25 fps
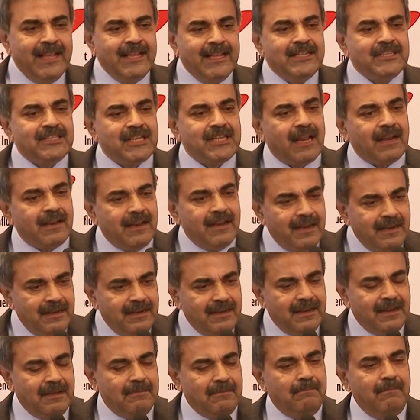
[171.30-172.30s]
Sir,
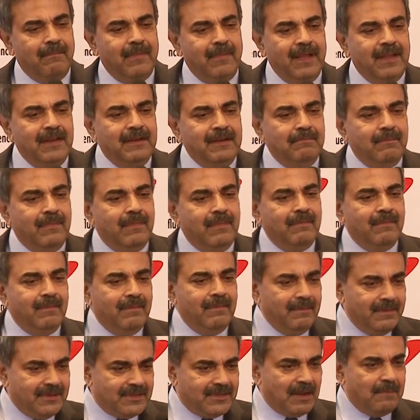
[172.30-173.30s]
in
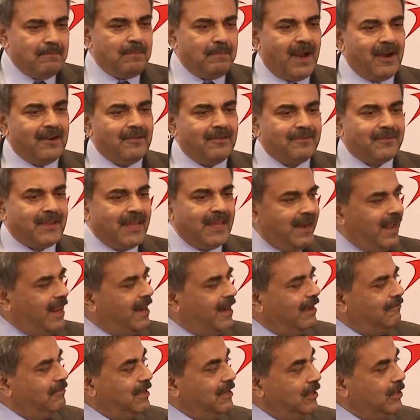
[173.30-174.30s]
some part of
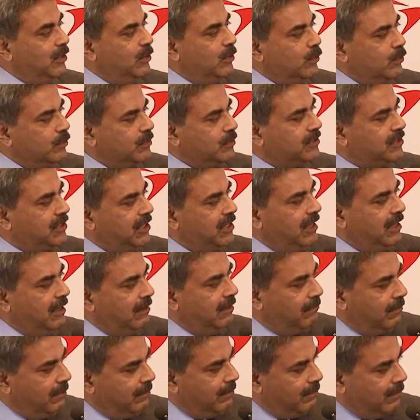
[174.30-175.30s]
Kerala, we use
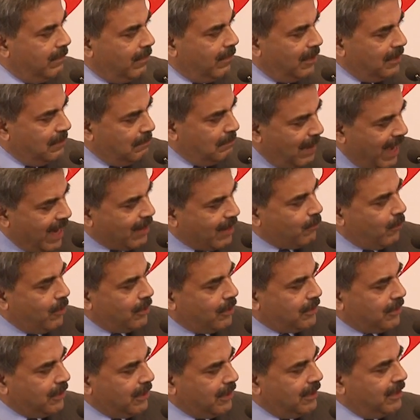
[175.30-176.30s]
on
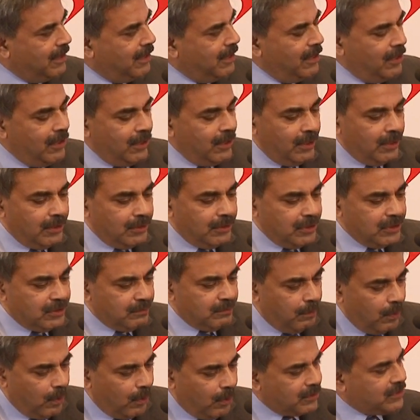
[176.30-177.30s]
backwater, these
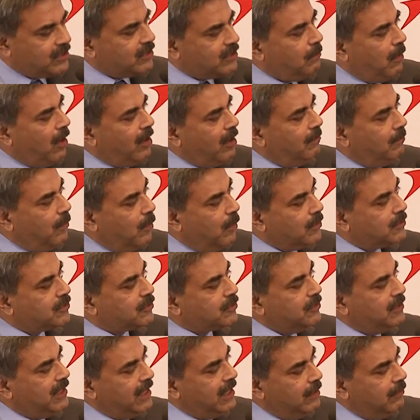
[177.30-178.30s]
boats, small boats
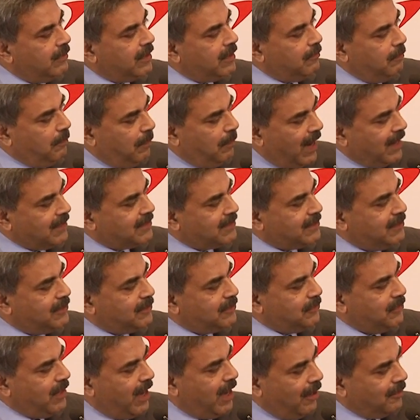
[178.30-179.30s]
to deliver a parcel
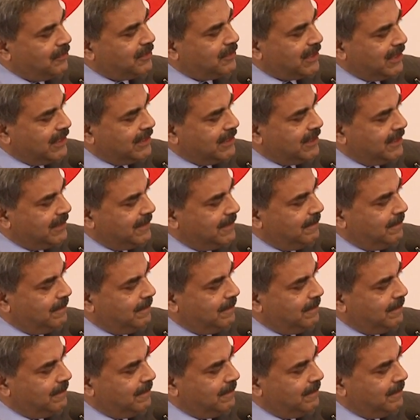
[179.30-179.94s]
to the houses.